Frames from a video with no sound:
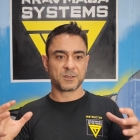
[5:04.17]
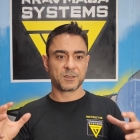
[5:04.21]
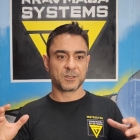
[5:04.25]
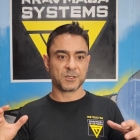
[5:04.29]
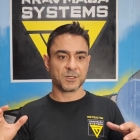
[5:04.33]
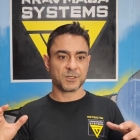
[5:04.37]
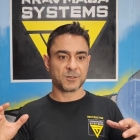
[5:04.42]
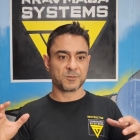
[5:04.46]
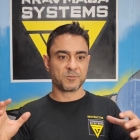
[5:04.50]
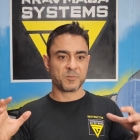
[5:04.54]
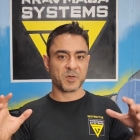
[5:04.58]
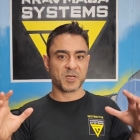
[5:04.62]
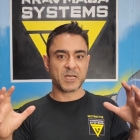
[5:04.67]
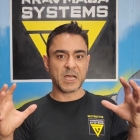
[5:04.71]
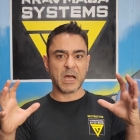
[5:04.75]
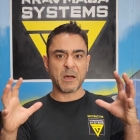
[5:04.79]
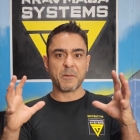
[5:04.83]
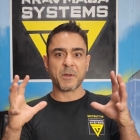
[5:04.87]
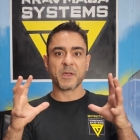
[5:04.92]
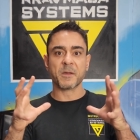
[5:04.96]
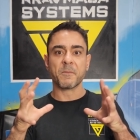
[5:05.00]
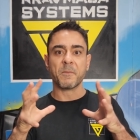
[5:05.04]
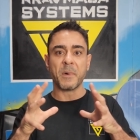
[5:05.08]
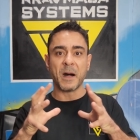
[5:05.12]
just
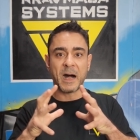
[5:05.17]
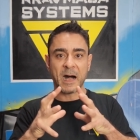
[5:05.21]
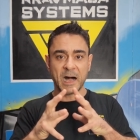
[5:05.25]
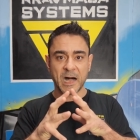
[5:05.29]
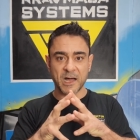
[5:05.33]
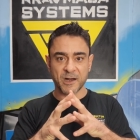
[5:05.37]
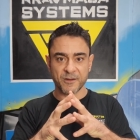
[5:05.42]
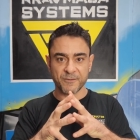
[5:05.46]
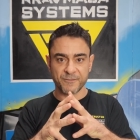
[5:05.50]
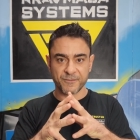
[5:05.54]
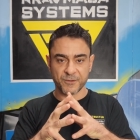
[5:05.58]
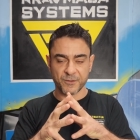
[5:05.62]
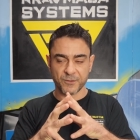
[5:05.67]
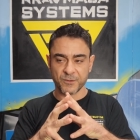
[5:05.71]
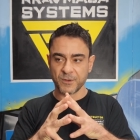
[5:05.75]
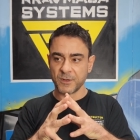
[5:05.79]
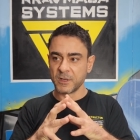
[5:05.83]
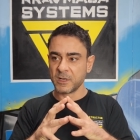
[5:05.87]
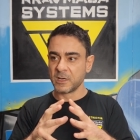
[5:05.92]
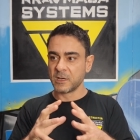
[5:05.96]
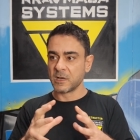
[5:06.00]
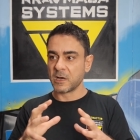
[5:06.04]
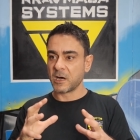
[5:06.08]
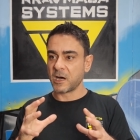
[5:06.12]
becoming part of you.
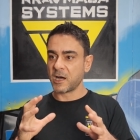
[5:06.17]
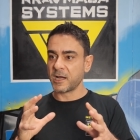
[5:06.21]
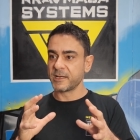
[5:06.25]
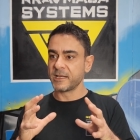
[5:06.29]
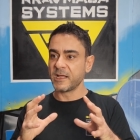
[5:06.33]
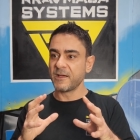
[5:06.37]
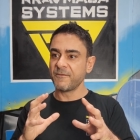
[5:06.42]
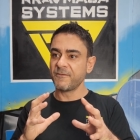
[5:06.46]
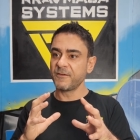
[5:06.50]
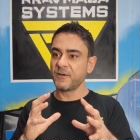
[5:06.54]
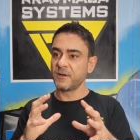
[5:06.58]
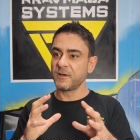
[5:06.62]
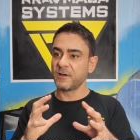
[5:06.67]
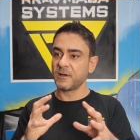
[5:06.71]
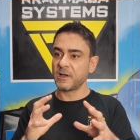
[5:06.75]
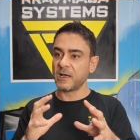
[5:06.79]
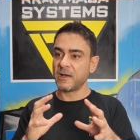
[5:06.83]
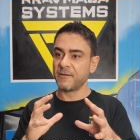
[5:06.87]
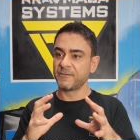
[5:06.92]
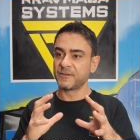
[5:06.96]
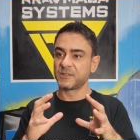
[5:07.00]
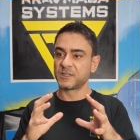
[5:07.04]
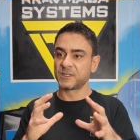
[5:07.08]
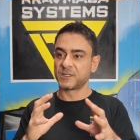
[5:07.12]
I never
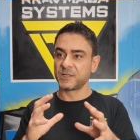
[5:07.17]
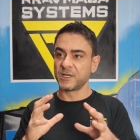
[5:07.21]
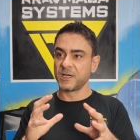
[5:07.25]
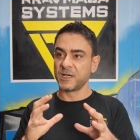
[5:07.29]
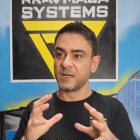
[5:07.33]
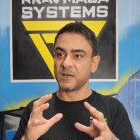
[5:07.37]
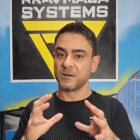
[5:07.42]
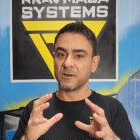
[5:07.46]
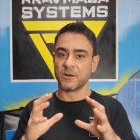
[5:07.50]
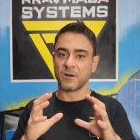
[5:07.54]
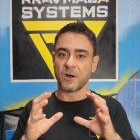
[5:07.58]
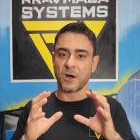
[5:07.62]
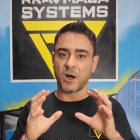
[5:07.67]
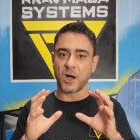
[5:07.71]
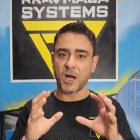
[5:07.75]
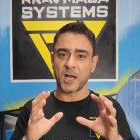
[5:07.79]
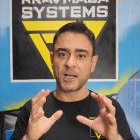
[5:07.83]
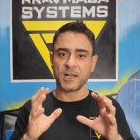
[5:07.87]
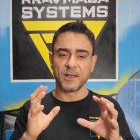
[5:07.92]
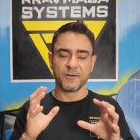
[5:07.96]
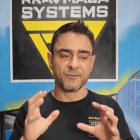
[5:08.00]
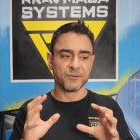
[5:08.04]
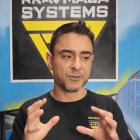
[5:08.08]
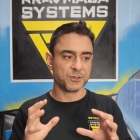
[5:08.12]
have seen
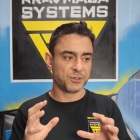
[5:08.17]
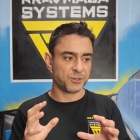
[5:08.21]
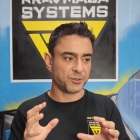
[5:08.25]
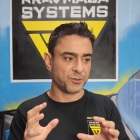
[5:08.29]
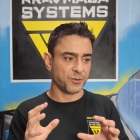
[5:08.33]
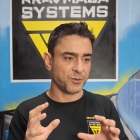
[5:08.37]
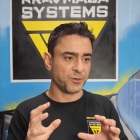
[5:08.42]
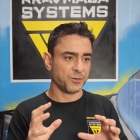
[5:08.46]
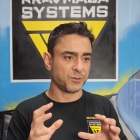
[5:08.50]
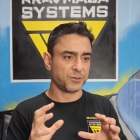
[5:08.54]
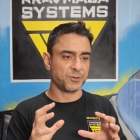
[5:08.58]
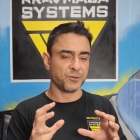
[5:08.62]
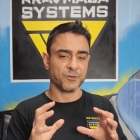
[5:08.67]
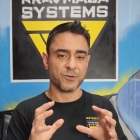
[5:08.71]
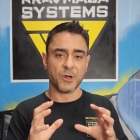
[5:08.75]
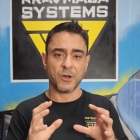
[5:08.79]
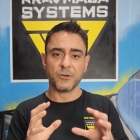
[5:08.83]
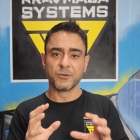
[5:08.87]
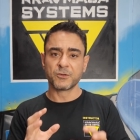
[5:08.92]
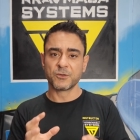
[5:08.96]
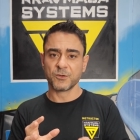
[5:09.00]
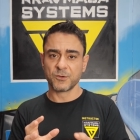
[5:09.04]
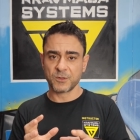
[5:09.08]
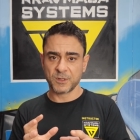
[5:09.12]
high-level students who
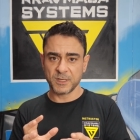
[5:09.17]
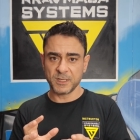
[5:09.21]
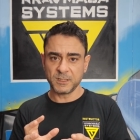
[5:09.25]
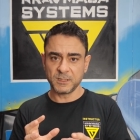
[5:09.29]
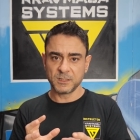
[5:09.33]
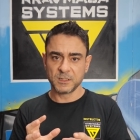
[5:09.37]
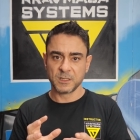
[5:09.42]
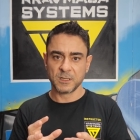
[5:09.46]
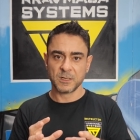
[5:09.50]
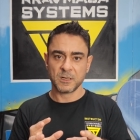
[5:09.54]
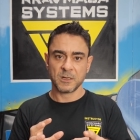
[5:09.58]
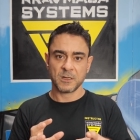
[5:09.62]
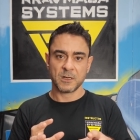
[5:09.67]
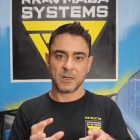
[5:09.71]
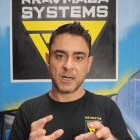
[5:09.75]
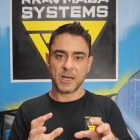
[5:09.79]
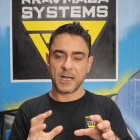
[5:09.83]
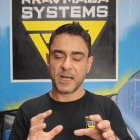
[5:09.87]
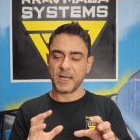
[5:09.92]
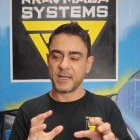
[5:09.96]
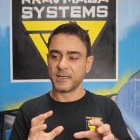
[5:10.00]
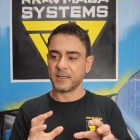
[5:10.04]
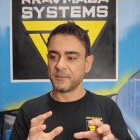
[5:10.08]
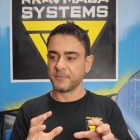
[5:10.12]
don't do this,
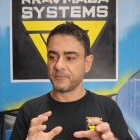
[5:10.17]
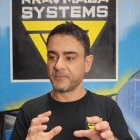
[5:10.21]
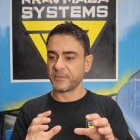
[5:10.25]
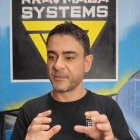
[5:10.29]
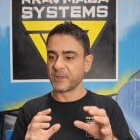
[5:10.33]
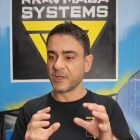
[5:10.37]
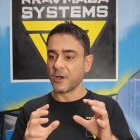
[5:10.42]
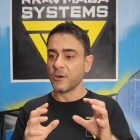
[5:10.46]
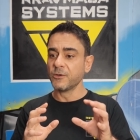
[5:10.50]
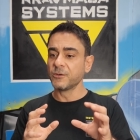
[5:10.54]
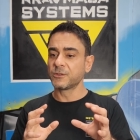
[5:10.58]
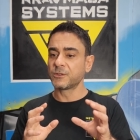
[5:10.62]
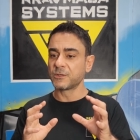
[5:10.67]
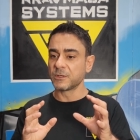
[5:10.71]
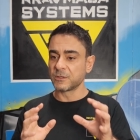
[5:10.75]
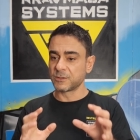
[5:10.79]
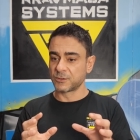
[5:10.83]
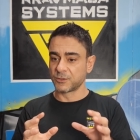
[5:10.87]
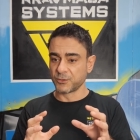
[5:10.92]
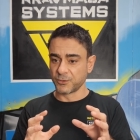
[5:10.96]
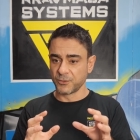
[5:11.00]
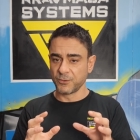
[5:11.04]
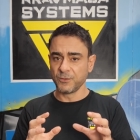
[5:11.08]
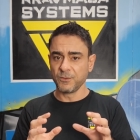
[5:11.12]
and those that
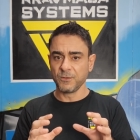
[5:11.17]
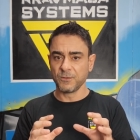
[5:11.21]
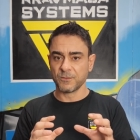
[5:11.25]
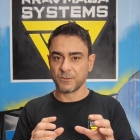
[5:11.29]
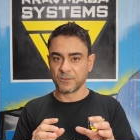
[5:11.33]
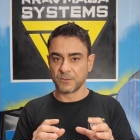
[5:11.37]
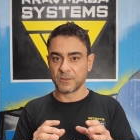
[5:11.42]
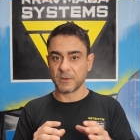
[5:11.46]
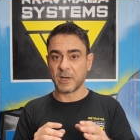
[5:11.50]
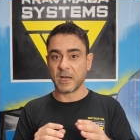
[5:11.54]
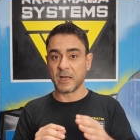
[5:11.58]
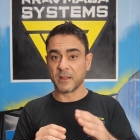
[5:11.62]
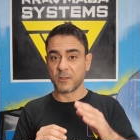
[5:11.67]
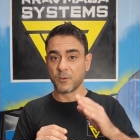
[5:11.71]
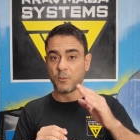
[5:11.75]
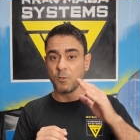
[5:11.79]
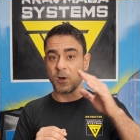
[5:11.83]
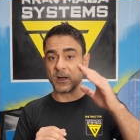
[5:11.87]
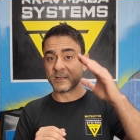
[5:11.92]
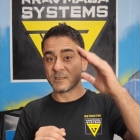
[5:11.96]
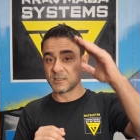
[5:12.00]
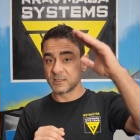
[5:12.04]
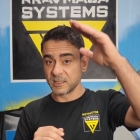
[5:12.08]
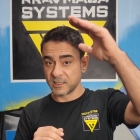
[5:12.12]
do are the
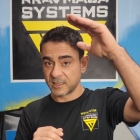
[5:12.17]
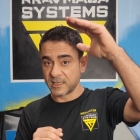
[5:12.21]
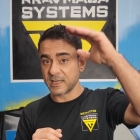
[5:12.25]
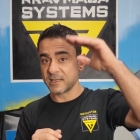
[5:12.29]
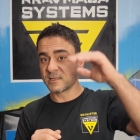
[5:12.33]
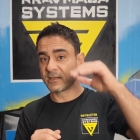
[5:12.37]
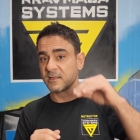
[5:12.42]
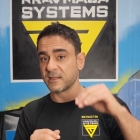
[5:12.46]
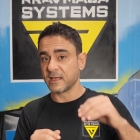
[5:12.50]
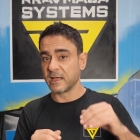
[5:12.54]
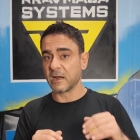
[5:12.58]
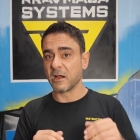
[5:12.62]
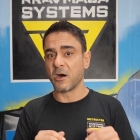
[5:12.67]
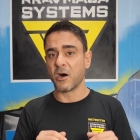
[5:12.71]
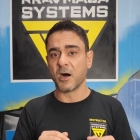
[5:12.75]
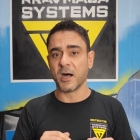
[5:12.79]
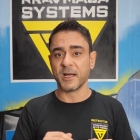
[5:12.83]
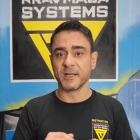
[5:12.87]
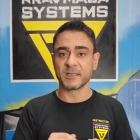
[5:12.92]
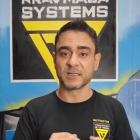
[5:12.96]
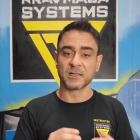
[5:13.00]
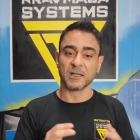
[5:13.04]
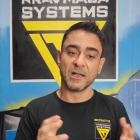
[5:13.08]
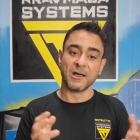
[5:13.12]
ones that get to that
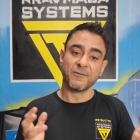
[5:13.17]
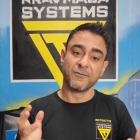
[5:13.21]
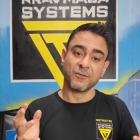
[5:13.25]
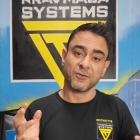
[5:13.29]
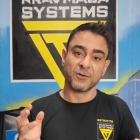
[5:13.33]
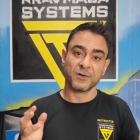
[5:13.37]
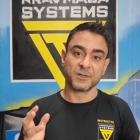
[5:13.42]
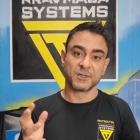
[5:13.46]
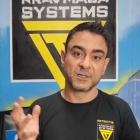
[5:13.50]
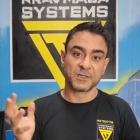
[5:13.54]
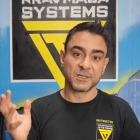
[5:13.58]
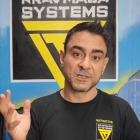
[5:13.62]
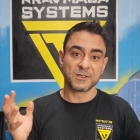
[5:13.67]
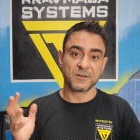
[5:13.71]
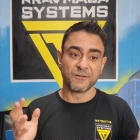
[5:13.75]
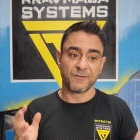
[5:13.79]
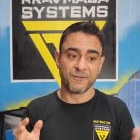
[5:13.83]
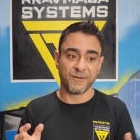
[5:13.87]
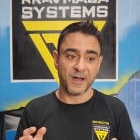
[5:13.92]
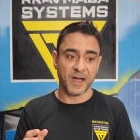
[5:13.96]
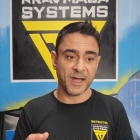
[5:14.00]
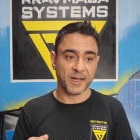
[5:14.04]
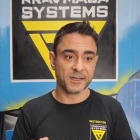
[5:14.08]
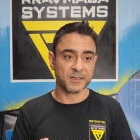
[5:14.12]
highest level. It's just a
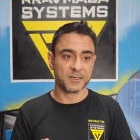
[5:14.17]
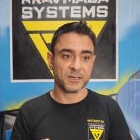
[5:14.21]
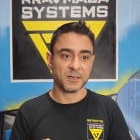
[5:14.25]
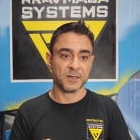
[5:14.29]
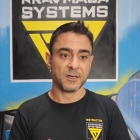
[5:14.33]
fact.